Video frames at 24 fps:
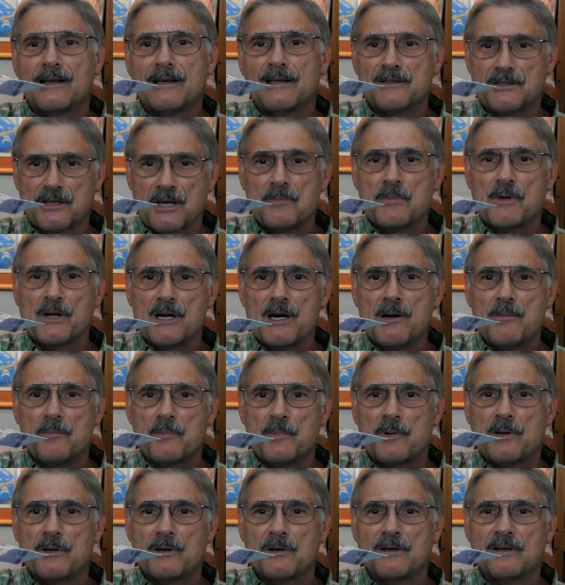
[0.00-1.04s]
It's coming
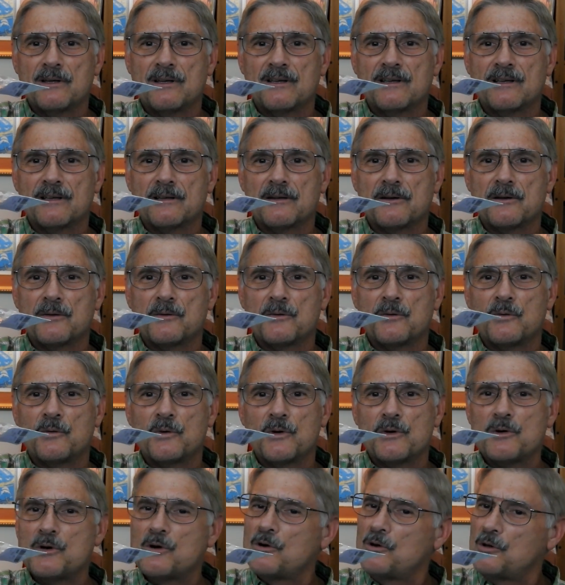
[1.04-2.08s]
up.
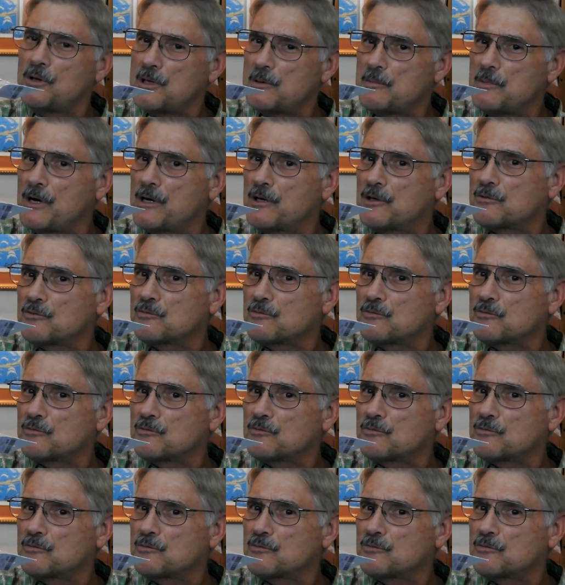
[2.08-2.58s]
We're only